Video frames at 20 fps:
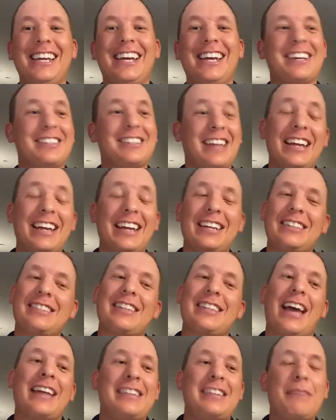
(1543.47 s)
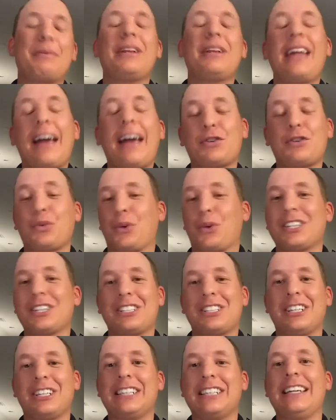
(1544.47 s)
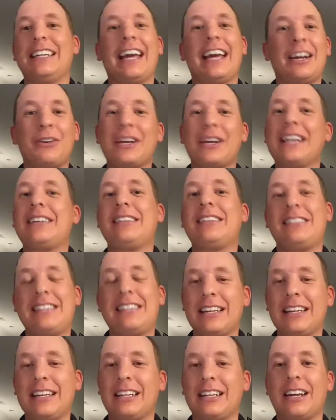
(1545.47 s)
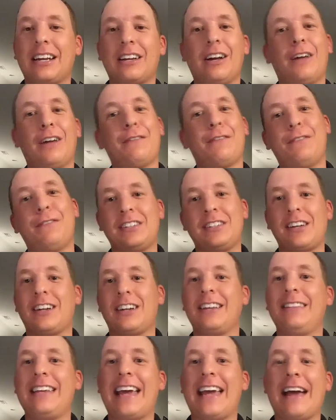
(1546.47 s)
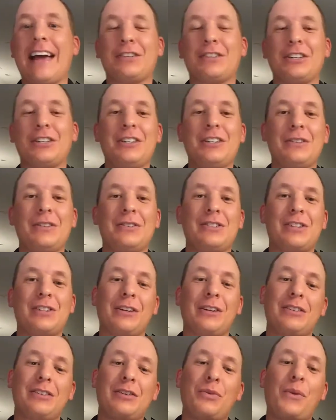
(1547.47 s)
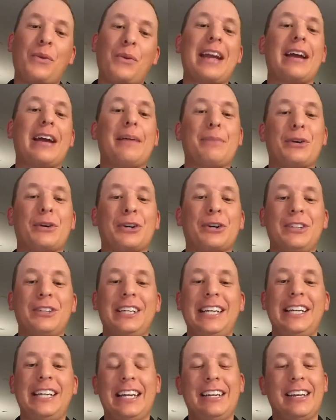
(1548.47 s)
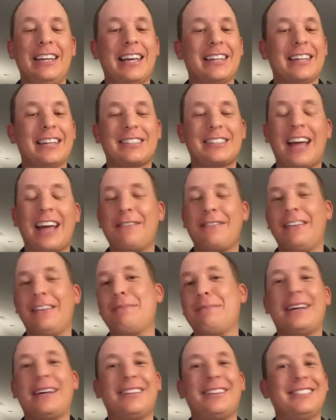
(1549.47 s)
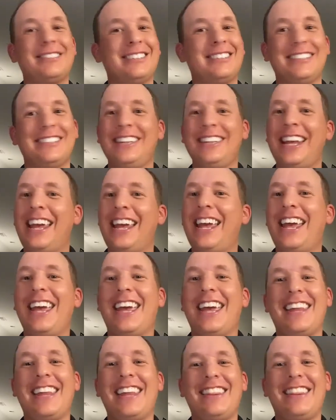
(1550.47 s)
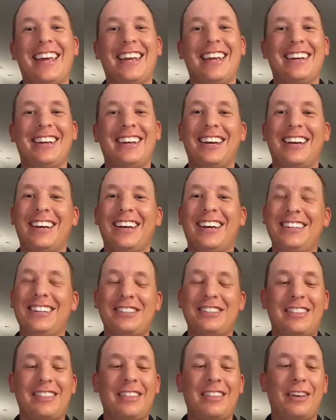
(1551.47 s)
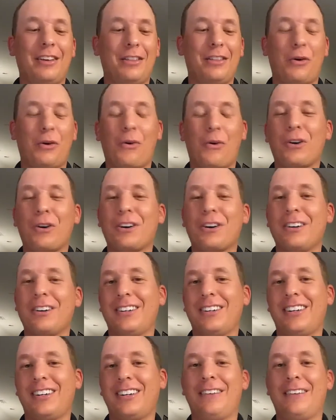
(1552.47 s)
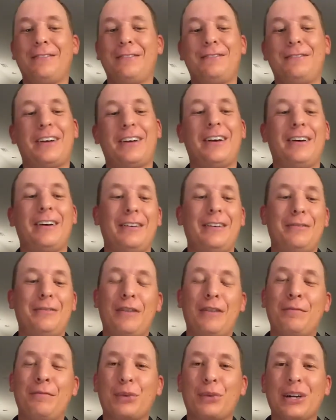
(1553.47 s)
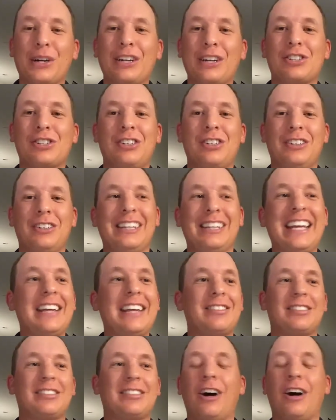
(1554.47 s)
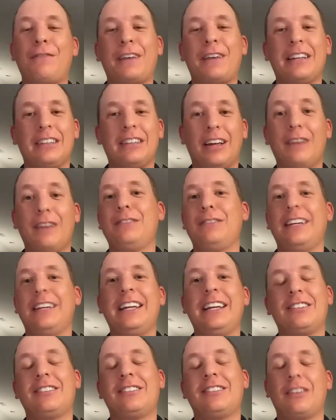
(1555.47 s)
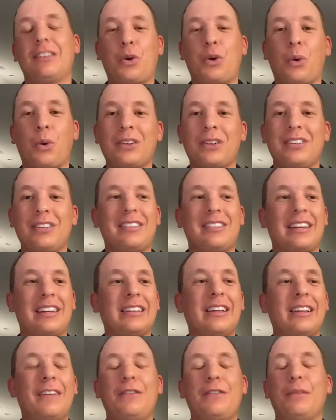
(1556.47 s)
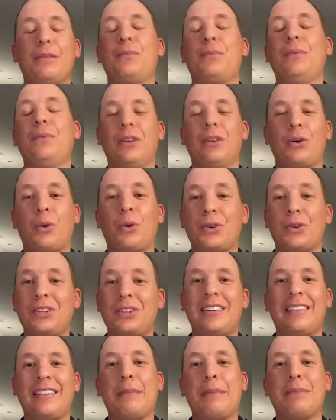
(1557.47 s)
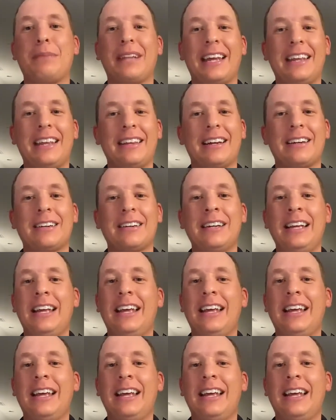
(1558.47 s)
Because I typically have to work during the day. I don't get to see a lot of golf if it's on in the afternoon. So to wake up early and you get Scott Van Pelt and that just the aura of British links golf. I love links courses. I love the courses that they play there.